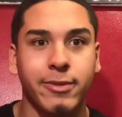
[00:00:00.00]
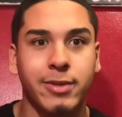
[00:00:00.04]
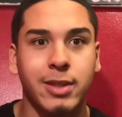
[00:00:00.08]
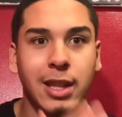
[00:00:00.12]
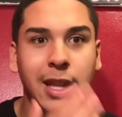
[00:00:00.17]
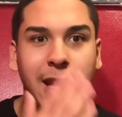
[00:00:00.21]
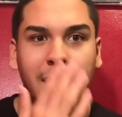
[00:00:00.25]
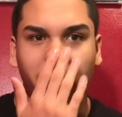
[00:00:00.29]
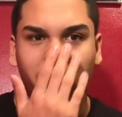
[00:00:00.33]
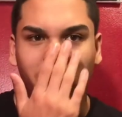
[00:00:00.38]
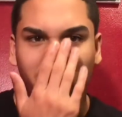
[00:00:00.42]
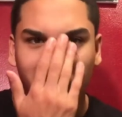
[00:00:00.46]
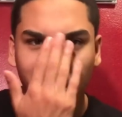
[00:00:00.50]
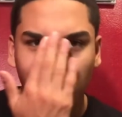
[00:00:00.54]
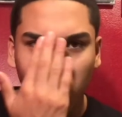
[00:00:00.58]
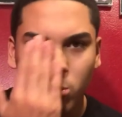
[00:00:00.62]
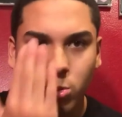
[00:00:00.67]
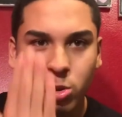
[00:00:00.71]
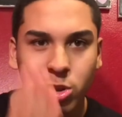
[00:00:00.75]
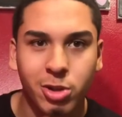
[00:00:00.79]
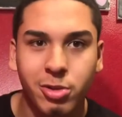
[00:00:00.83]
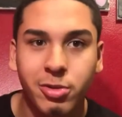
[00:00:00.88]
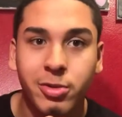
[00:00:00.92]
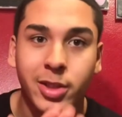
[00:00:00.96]
Like, what are you
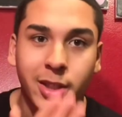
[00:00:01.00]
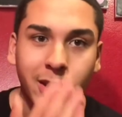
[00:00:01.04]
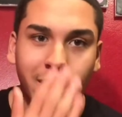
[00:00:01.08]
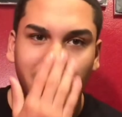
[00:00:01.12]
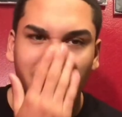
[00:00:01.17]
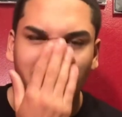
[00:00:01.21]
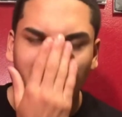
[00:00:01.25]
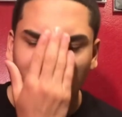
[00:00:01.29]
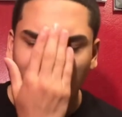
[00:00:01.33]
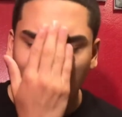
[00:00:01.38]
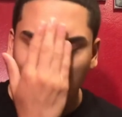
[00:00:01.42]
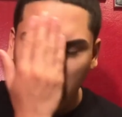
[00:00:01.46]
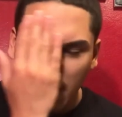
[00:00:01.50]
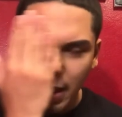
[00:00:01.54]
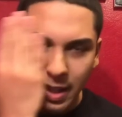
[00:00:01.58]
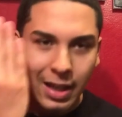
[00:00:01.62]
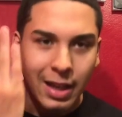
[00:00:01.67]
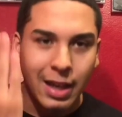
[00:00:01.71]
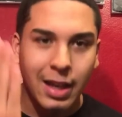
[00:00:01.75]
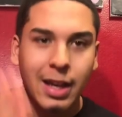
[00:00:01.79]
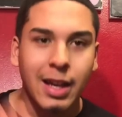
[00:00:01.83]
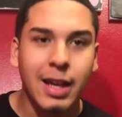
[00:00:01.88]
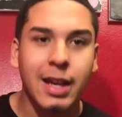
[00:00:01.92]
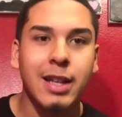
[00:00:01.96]
doing?
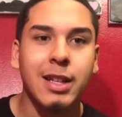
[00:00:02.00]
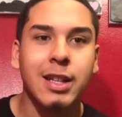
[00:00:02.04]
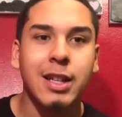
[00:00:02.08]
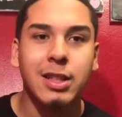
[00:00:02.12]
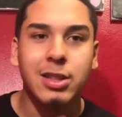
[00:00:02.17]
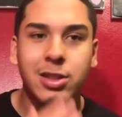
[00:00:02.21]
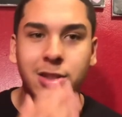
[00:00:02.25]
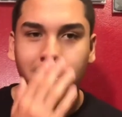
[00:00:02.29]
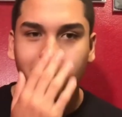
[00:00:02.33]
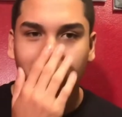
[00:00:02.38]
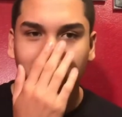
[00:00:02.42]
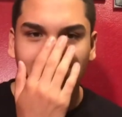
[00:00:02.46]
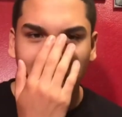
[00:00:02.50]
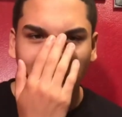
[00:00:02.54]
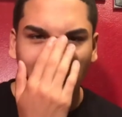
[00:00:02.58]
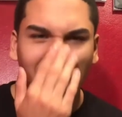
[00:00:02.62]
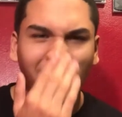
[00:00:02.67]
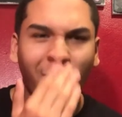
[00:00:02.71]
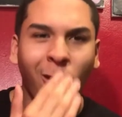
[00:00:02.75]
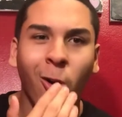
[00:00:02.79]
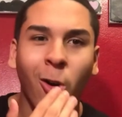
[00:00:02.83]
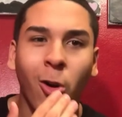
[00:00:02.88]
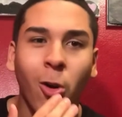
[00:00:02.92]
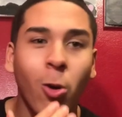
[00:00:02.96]
And then she was like,
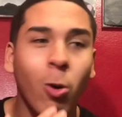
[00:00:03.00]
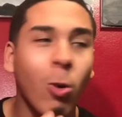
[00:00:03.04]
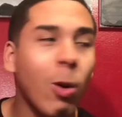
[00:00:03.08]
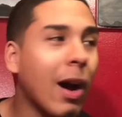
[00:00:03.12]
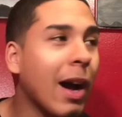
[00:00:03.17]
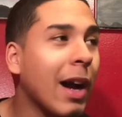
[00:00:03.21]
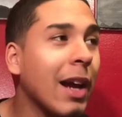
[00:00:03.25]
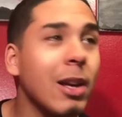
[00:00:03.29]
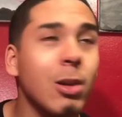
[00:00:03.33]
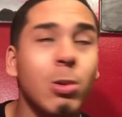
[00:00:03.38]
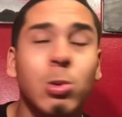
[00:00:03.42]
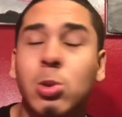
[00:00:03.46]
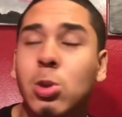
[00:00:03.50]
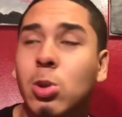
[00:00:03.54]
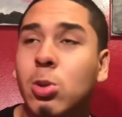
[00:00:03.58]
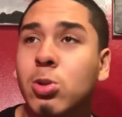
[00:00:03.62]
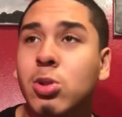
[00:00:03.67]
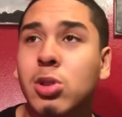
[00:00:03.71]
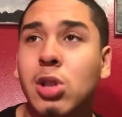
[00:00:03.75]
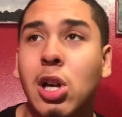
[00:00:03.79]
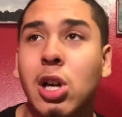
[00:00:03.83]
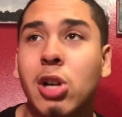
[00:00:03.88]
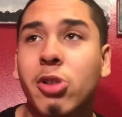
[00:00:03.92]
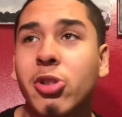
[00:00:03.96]
oh, I am so
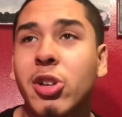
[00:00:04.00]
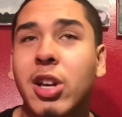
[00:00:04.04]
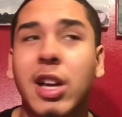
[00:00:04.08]
sorry.